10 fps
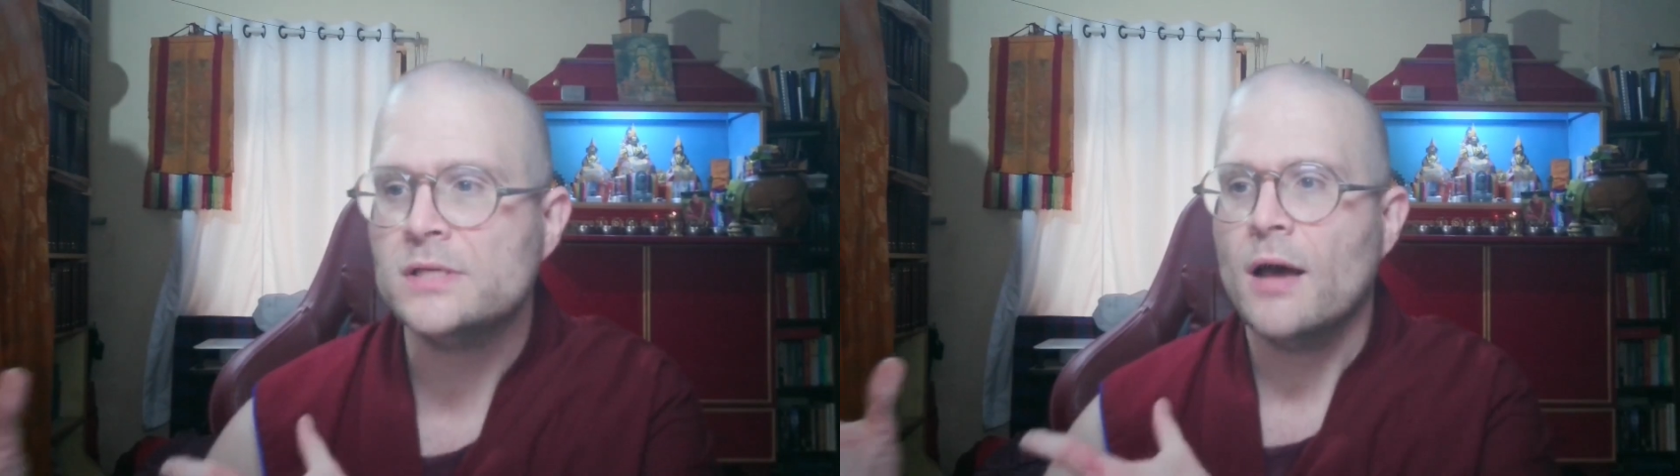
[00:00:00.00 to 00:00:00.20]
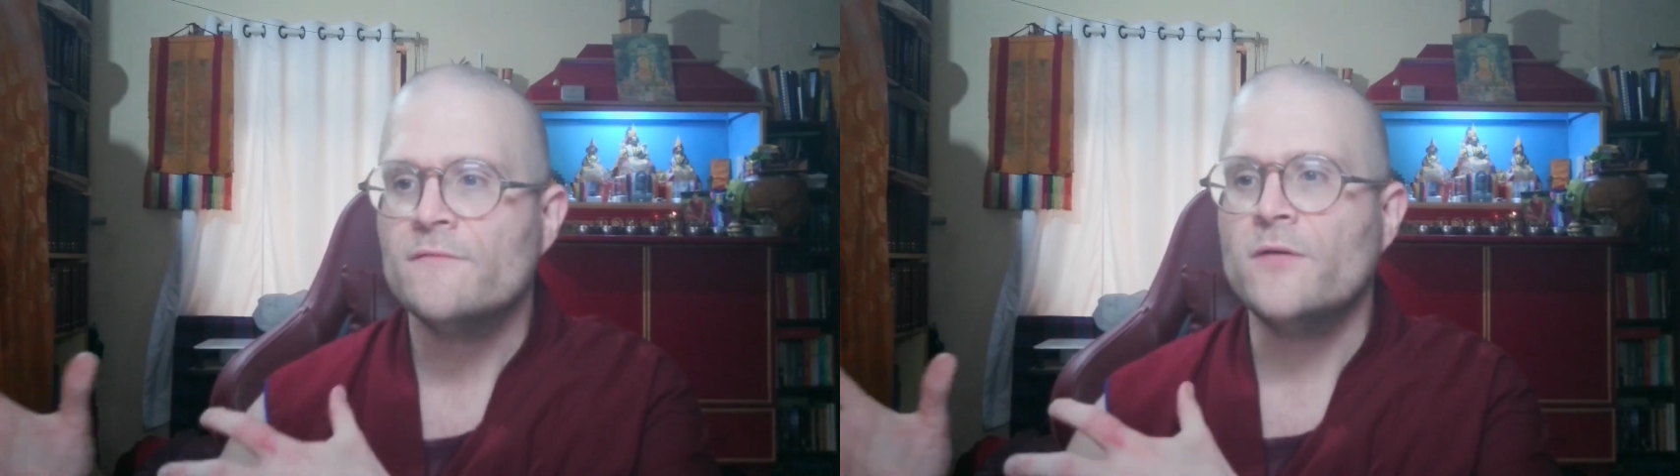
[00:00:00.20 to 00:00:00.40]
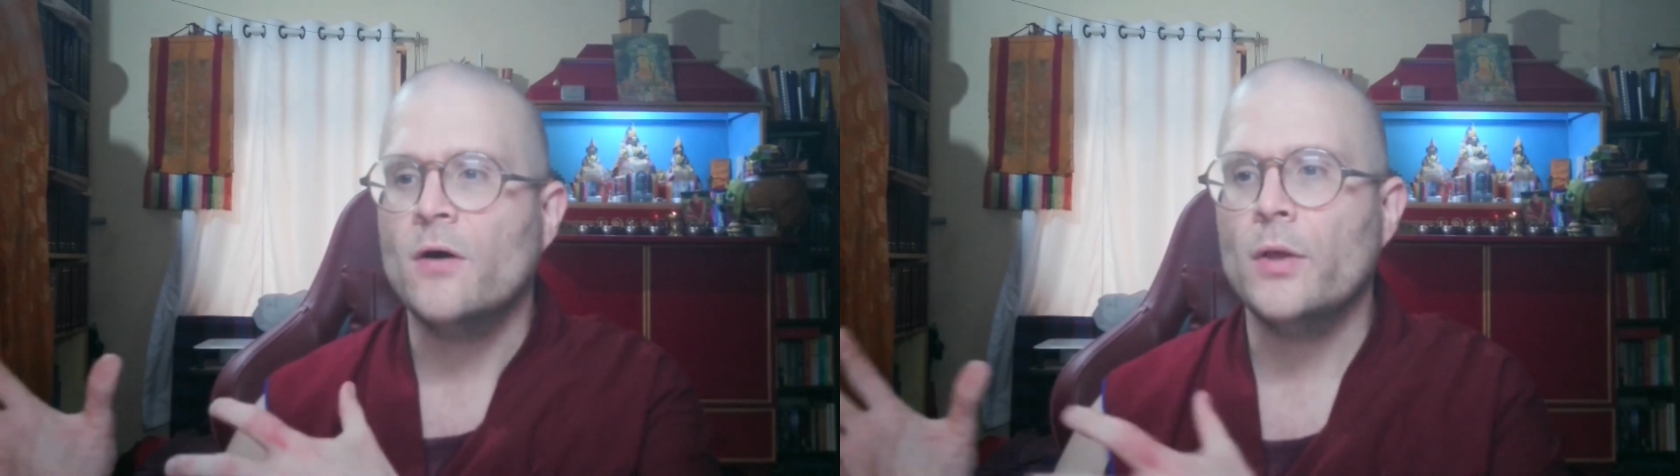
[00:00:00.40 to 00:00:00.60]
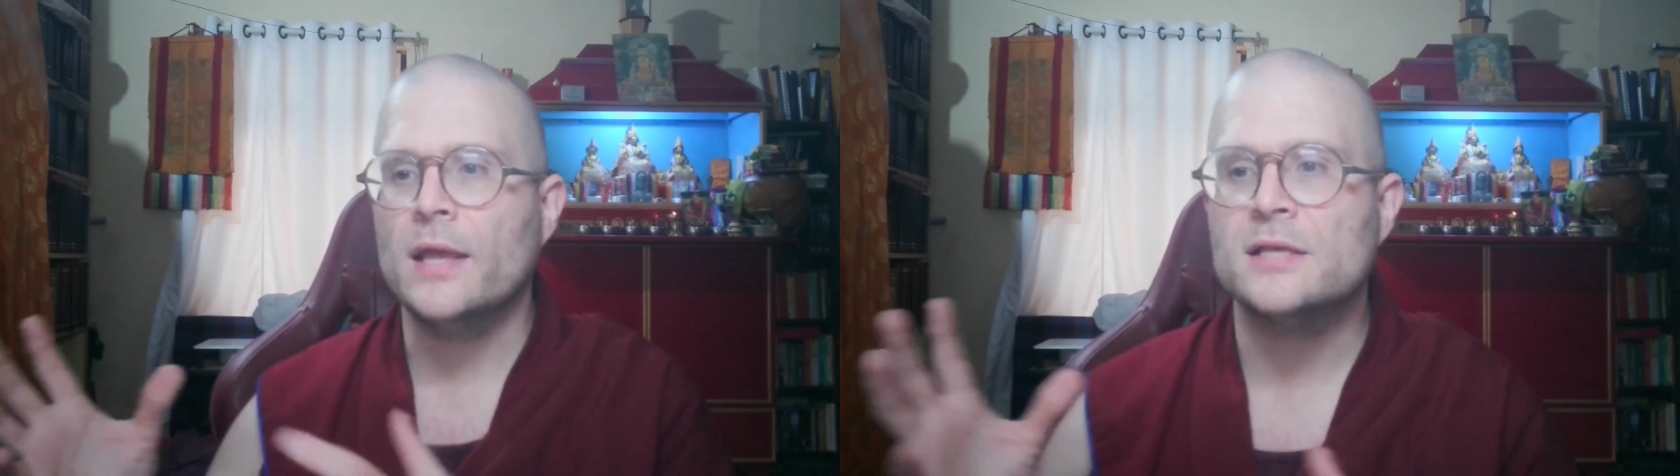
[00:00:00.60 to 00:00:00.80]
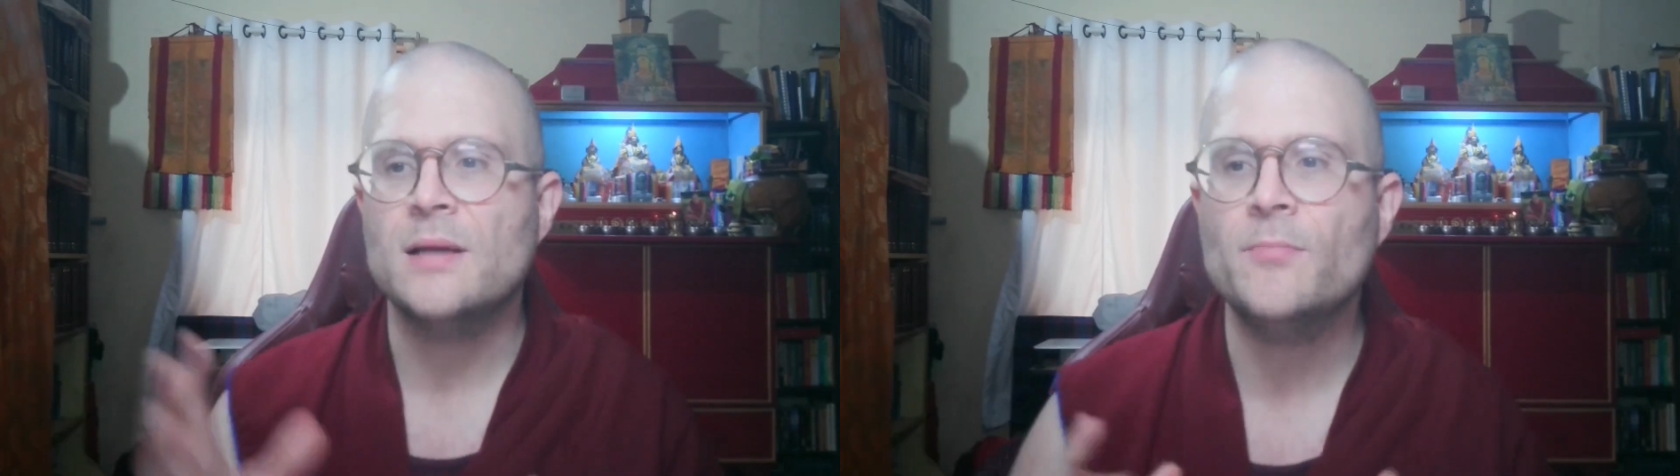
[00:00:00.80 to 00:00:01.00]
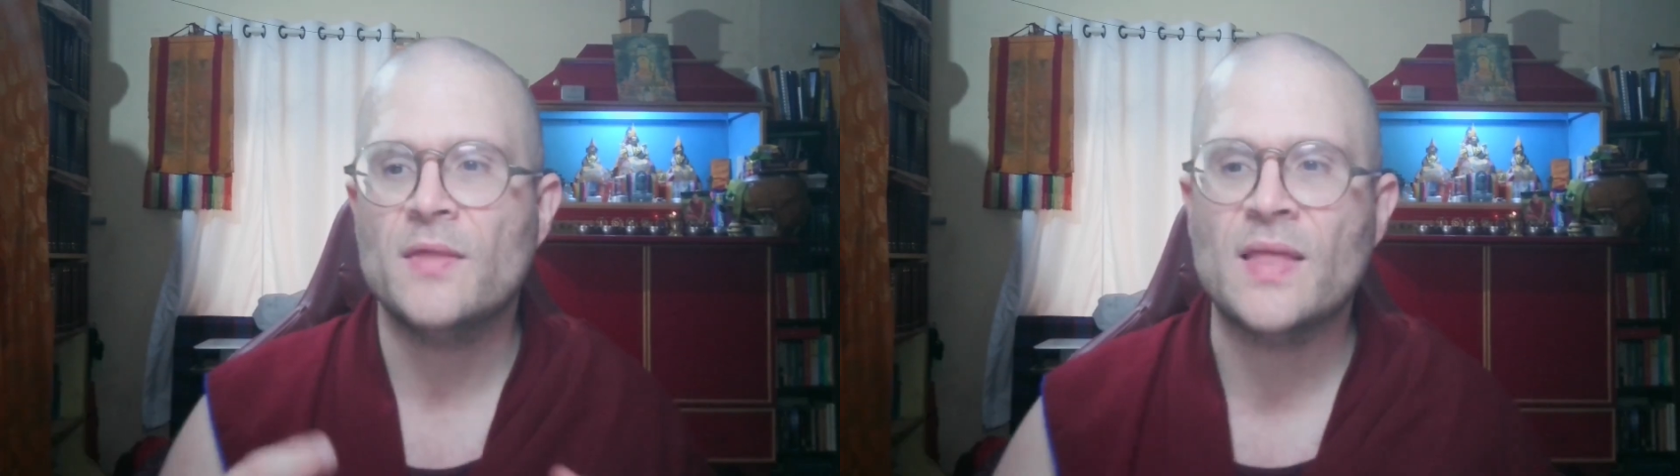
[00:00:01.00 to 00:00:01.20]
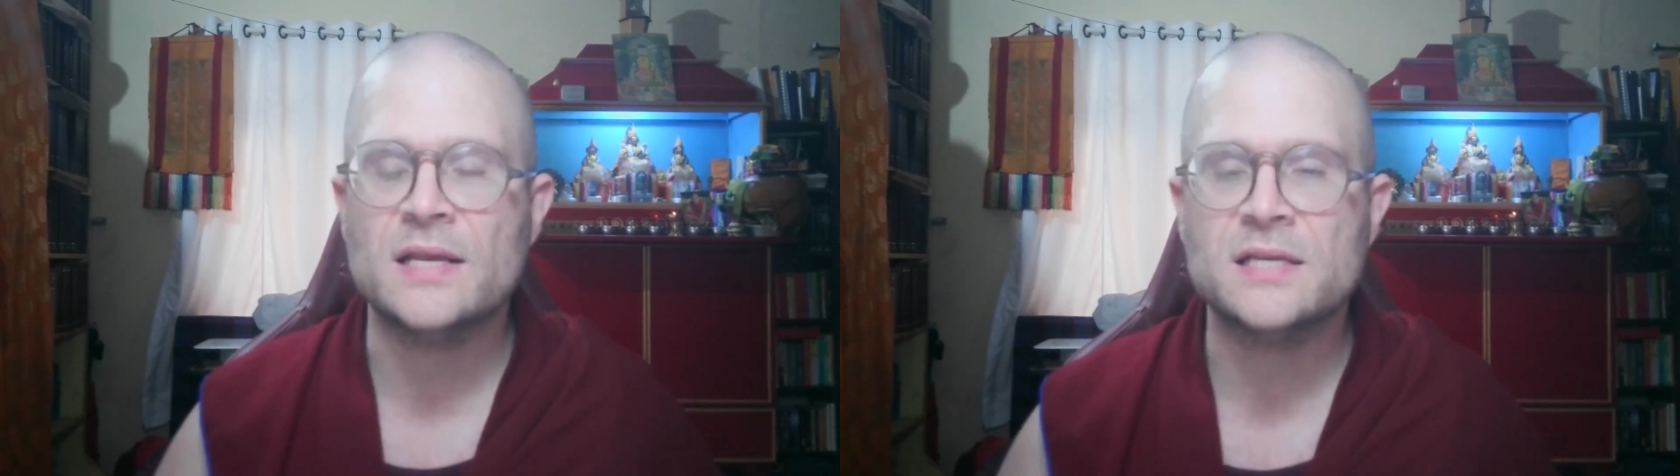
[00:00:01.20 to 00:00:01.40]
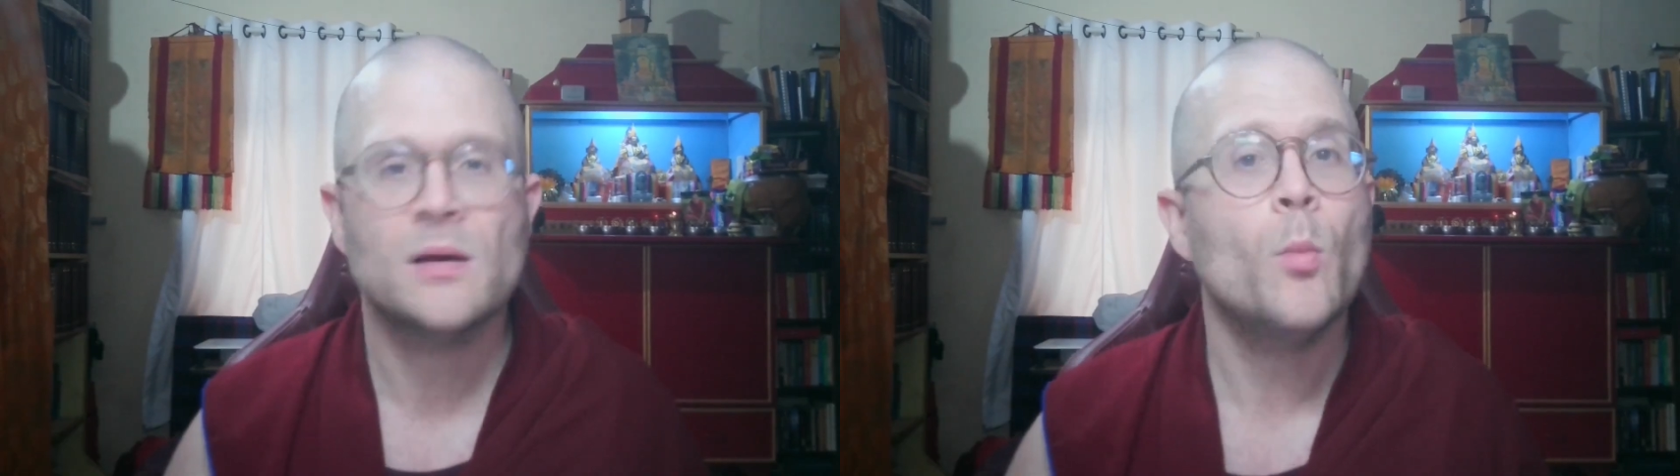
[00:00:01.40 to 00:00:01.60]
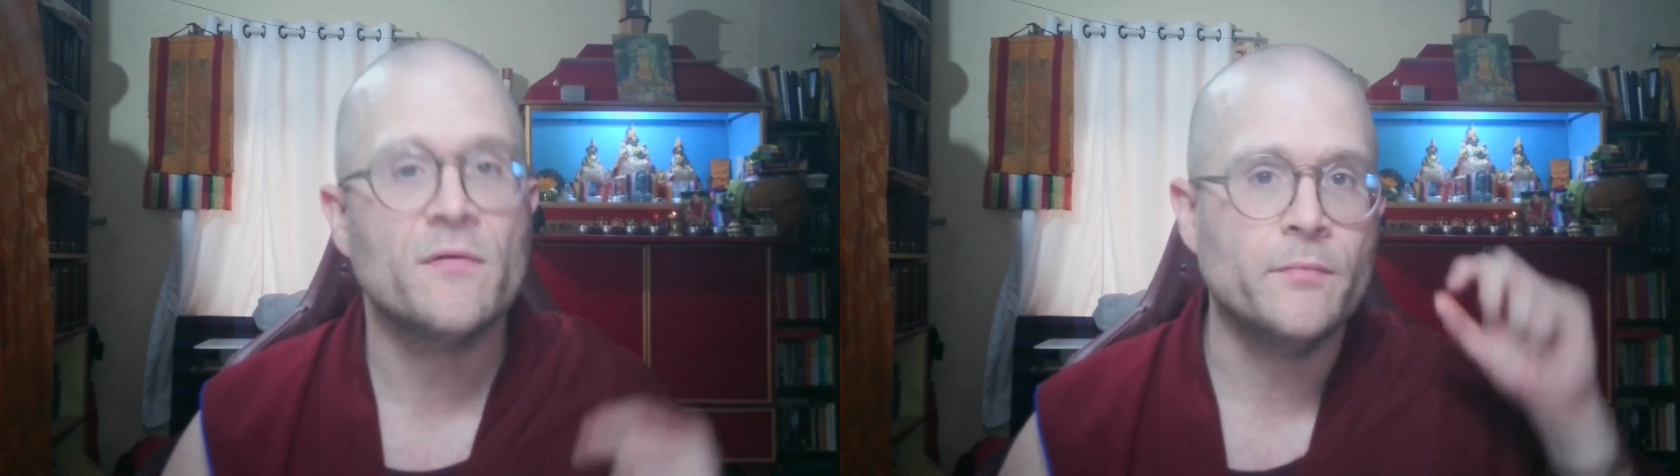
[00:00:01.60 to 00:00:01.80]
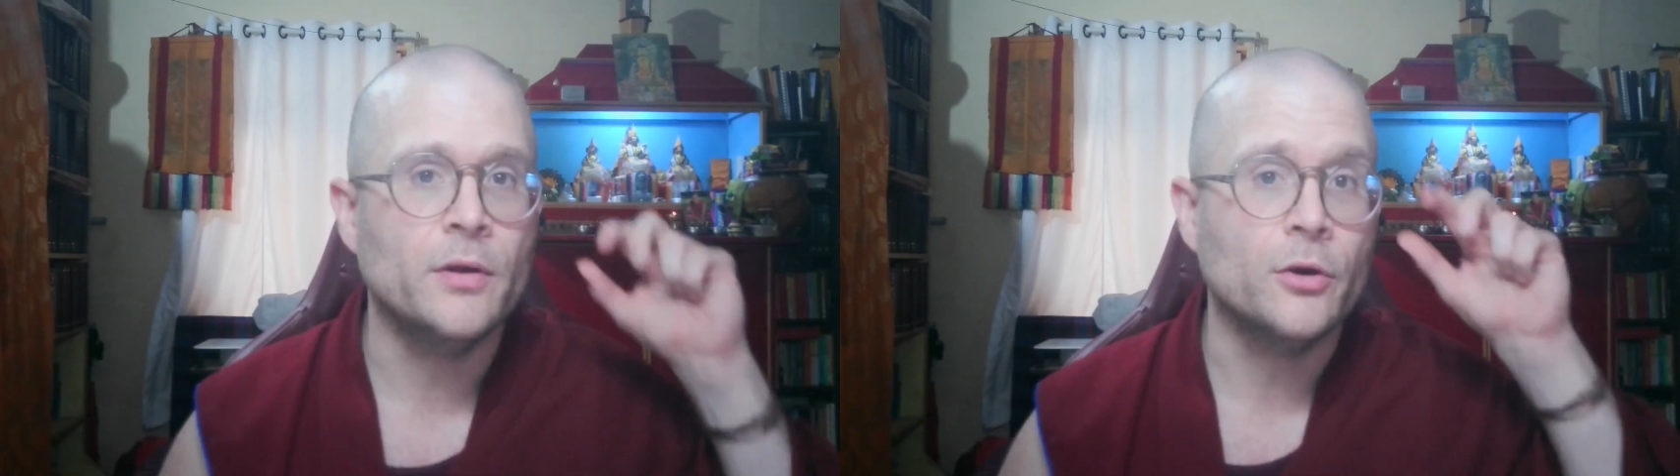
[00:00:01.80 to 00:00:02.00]
falling into something that is somewhat
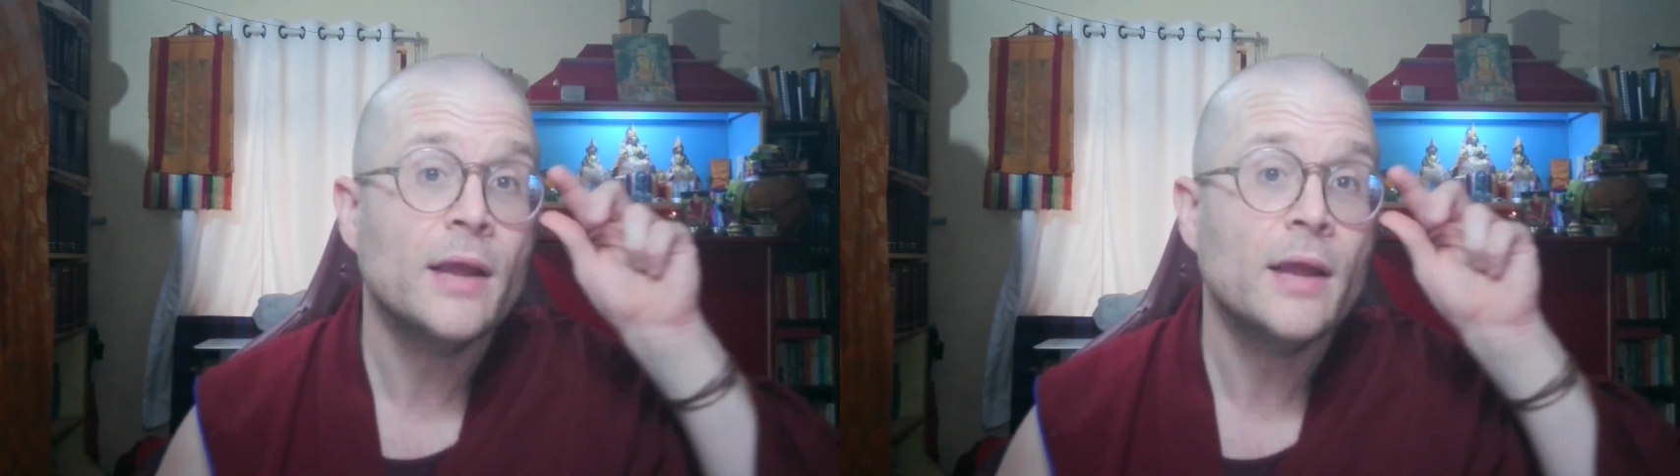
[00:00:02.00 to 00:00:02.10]
familiar,